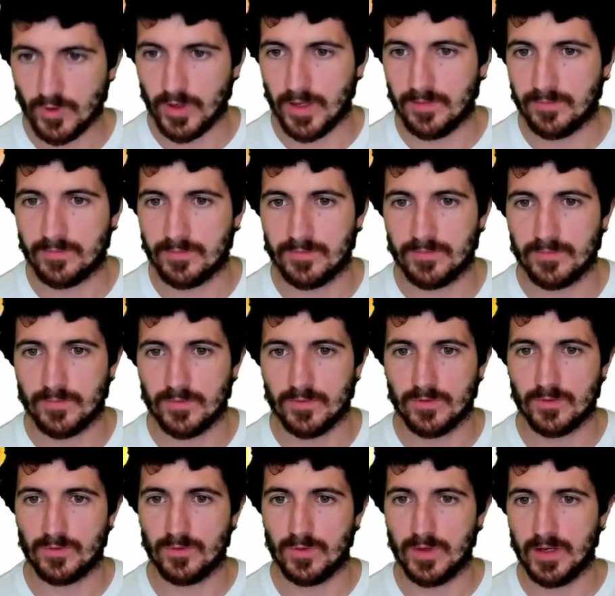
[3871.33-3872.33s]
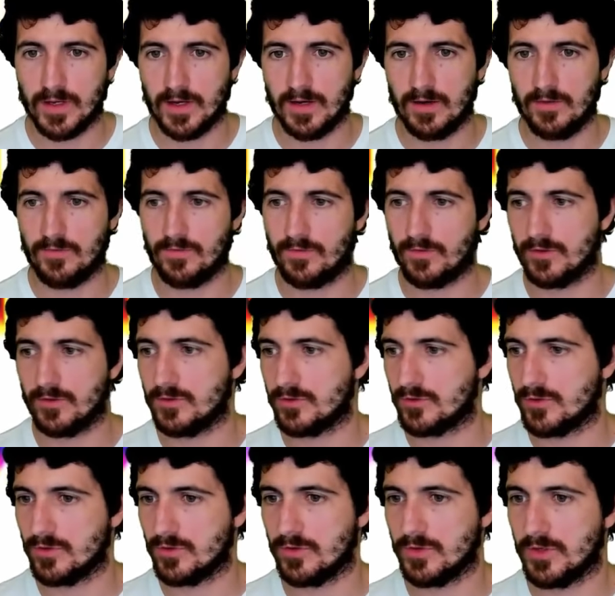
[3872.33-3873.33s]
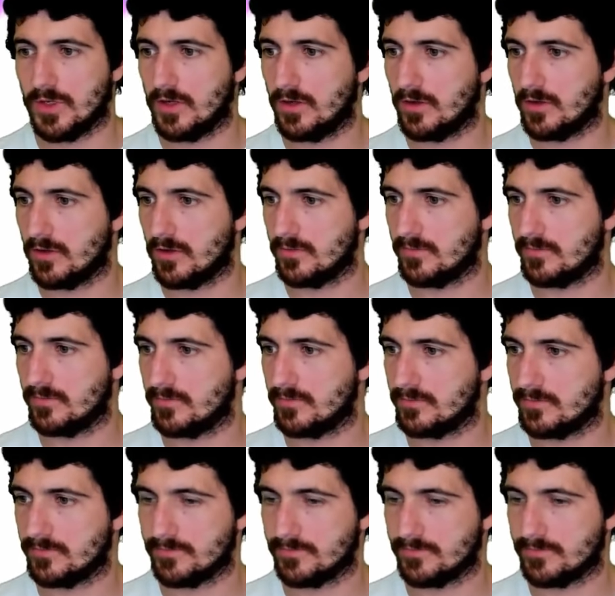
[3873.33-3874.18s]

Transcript: okay so do i have control here